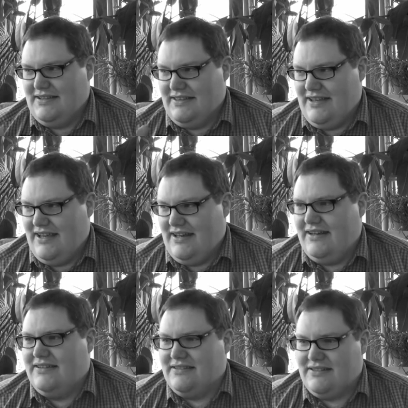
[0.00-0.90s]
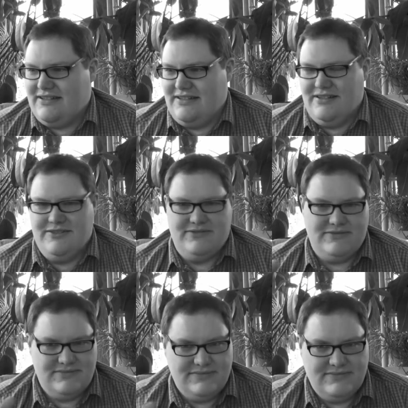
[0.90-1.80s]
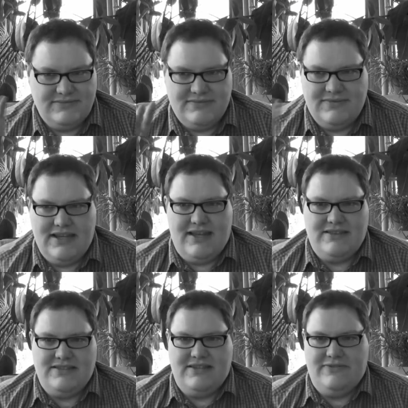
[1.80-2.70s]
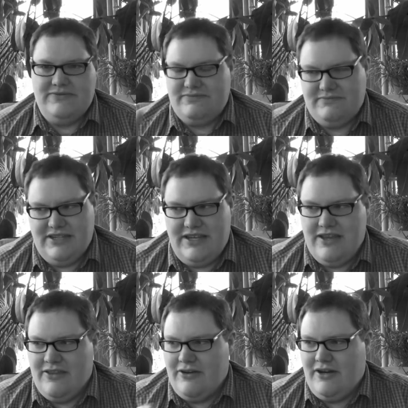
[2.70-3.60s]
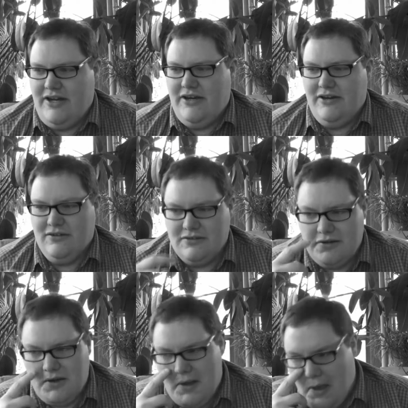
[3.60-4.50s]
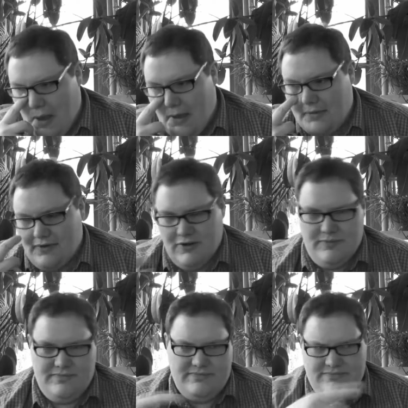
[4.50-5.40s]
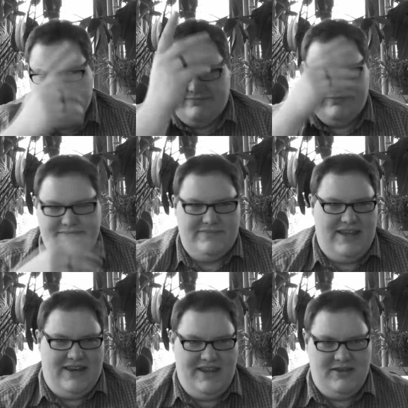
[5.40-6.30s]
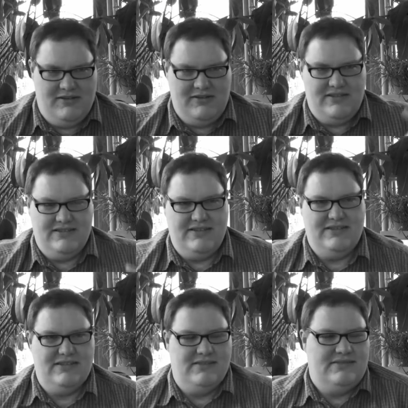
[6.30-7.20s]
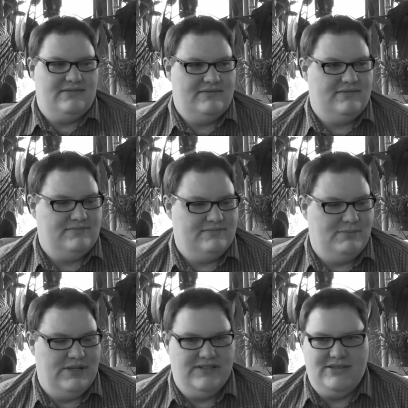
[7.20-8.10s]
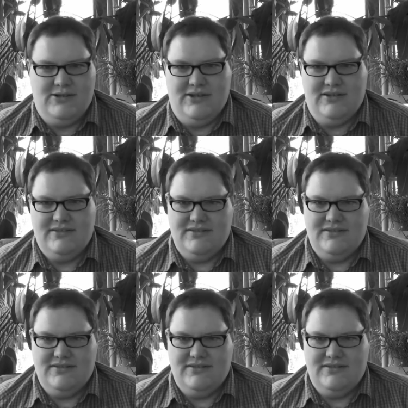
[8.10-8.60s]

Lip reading: Then, got stuff together here, or not here, because this is Minnesota,